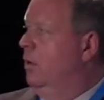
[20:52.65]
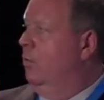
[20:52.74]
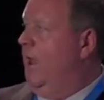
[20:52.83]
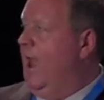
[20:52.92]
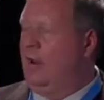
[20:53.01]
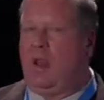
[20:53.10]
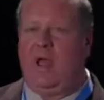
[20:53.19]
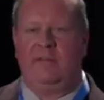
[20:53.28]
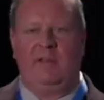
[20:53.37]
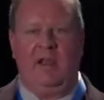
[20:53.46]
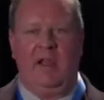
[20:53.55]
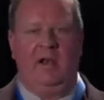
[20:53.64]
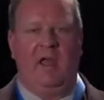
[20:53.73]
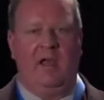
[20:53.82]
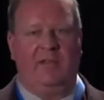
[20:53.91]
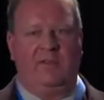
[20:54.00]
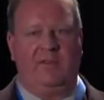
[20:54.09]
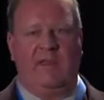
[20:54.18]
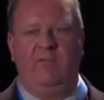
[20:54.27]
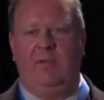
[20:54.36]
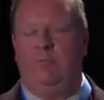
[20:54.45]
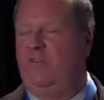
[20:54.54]
We analyze the data, and at the
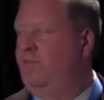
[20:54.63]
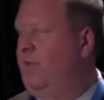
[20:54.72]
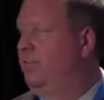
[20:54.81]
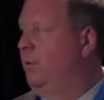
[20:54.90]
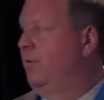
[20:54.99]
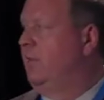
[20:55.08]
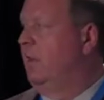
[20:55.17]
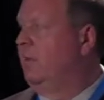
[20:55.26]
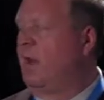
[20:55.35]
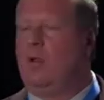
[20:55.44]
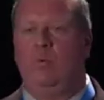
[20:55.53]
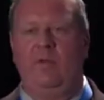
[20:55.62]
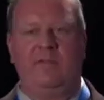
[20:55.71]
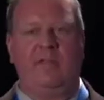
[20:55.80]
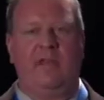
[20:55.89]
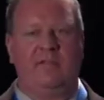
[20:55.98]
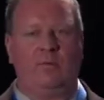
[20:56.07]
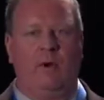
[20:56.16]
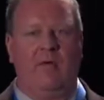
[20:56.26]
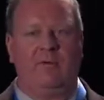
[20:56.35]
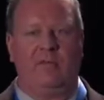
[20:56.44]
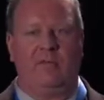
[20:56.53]
75th percentile, we say that's the
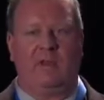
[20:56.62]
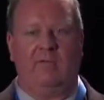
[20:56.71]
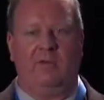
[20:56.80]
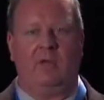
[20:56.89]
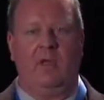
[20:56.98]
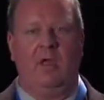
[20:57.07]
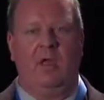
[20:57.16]
reference level.